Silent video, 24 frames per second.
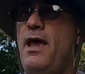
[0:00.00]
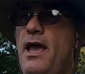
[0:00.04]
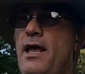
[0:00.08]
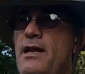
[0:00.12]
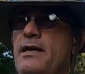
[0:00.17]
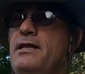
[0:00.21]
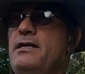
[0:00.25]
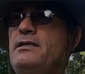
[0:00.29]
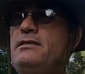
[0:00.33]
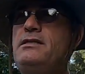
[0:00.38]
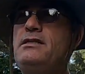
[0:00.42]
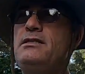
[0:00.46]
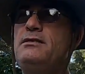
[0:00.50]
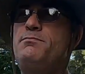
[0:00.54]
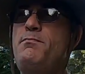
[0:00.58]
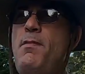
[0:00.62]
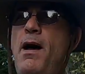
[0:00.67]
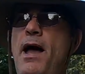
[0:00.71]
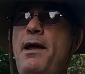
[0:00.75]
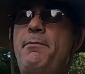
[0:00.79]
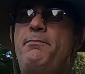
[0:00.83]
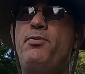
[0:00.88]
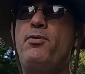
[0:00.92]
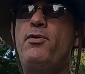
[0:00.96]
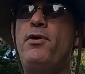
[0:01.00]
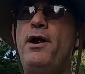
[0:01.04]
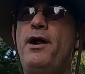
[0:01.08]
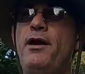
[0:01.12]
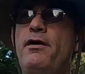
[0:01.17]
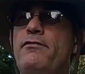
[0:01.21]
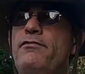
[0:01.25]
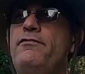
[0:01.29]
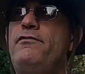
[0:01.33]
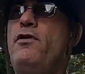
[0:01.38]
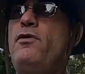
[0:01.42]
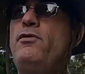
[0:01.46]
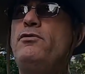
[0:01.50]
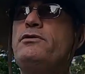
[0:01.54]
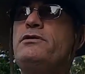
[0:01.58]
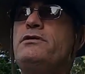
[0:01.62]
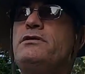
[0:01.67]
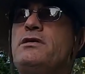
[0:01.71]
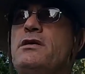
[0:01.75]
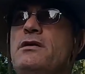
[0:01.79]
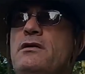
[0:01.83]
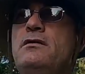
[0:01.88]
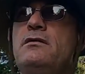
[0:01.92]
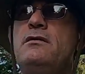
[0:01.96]
And this is my prayer,
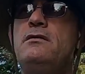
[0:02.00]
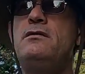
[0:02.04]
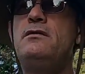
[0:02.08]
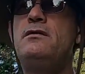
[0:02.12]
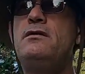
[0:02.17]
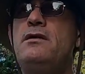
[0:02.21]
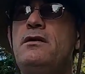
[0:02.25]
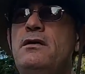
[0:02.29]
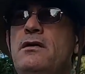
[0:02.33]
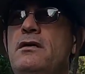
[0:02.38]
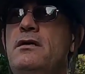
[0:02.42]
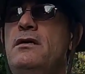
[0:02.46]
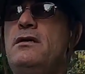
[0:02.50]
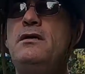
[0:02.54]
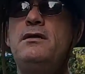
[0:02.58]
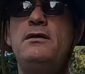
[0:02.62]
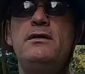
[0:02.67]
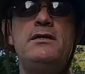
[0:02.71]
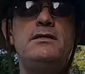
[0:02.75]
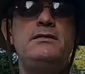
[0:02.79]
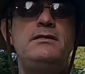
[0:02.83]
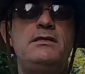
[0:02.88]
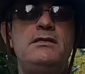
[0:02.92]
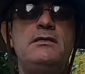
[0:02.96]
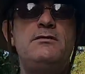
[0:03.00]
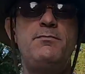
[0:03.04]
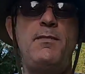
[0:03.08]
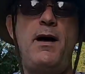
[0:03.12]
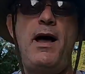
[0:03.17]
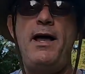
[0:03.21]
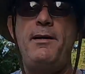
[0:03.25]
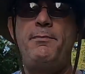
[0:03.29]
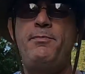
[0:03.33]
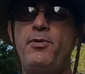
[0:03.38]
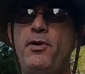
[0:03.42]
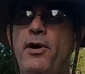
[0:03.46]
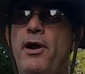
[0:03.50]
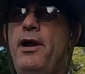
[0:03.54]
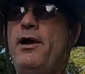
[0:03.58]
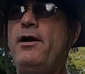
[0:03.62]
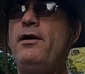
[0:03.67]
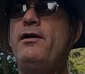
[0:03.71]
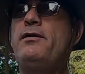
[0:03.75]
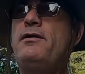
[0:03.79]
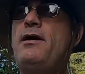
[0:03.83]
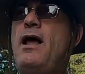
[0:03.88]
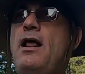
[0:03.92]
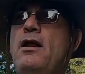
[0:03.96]
folks. This is my
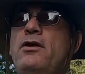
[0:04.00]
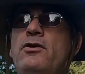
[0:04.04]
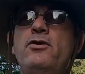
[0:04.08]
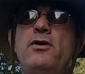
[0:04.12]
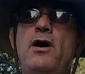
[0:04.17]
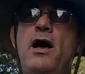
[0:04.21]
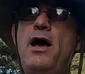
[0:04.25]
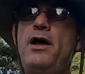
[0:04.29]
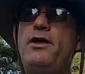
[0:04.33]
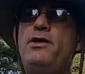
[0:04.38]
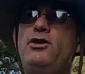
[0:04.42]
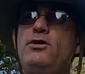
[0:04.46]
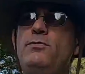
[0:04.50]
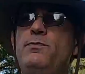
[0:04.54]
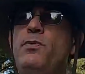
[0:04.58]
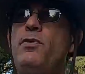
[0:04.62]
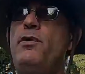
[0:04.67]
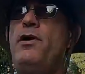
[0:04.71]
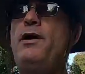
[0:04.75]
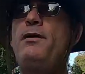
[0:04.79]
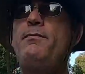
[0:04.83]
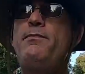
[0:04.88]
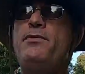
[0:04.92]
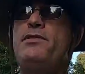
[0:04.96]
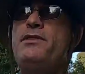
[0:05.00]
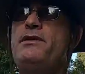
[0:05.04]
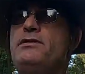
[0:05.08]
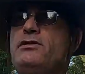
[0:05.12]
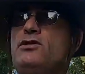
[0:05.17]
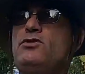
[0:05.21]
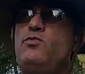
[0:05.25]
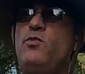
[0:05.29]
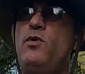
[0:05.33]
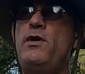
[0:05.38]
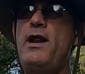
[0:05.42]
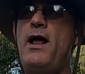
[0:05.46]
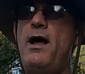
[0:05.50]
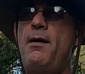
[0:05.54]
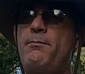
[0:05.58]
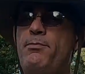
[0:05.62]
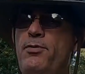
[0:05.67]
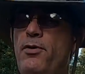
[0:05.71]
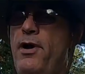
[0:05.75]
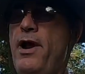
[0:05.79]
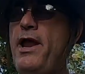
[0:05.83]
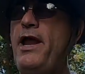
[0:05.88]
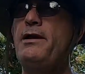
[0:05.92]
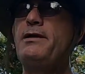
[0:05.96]
prayer. I don't know how you pray, but this is what I'm
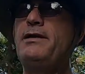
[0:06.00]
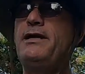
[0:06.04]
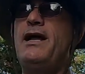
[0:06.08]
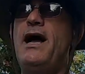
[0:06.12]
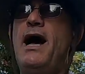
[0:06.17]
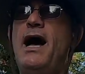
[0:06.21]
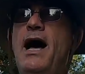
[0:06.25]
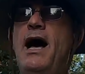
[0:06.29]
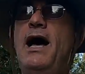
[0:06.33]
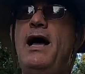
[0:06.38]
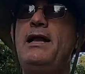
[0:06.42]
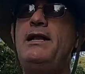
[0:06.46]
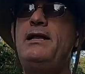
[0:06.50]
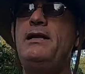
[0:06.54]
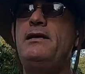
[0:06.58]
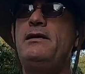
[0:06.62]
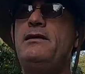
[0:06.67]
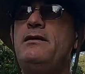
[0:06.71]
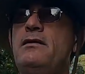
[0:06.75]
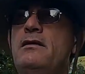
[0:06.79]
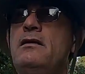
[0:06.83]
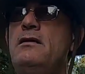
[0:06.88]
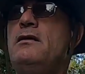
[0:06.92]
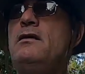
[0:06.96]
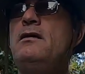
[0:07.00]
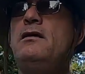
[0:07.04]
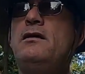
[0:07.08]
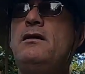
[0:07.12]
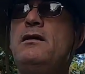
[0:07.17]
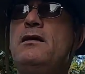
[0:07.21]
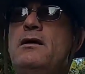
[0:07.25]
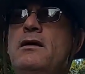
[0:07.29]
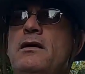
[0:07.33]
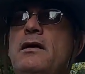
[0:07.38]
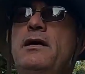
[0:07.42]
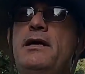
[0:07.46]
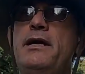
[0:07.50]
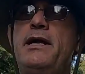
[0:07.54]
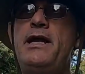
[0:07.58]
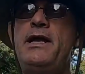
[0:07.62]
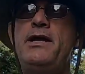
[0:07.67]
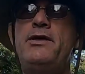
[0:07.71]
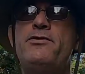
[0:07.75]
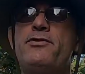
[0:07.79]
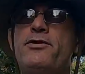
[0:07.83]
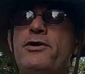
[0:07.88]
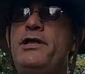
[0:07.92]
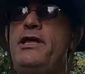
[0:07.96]
praying. God,
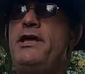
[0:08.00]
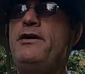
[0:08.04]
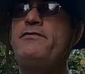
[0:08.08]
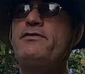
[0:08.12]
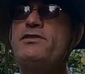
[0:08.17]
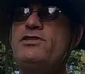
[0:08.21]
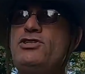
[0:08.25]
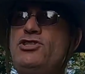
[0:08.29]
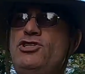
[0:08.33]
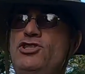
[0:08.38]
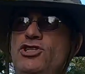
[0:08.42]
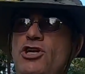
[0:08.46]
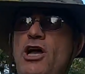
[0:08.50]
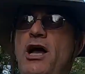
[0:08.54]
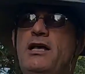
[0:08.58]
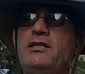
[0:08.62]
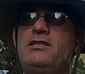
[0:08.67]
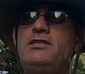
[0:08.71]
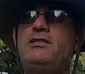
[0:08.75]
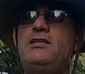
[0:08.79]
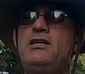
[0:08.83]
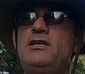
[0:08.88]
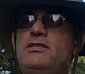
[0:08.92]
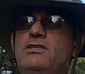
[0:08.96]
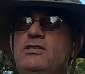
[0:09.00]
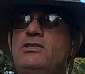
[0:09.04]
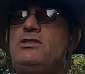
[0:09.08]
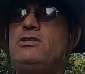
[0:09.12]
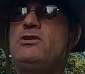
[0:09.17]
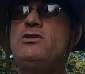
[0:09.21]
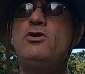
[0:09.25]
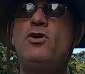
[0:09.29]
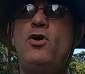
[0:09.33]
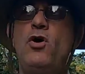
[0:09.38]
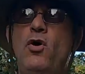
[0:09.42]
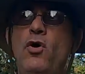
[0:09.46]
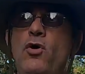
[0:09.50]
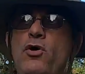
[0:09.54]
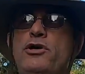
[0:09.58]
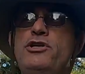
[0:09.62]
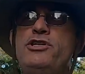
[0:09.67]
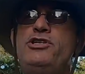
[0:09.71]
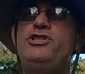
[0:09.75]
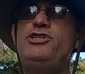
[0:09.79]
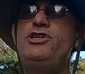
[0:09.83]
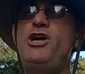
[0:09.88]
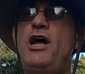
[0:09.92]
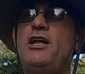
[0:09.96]
either give us justice or
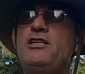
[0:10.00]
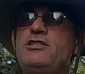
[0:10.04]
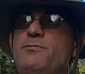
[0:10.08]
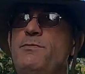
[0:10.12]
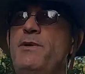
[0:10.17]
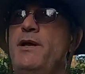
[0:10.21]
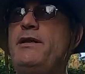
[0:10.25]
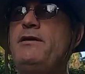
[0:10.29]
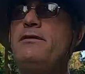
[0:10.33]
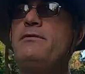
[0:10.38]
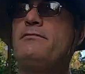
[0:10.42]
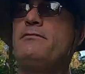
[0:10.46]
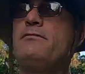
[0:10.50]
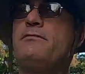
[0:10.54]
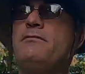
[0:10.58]
judgment.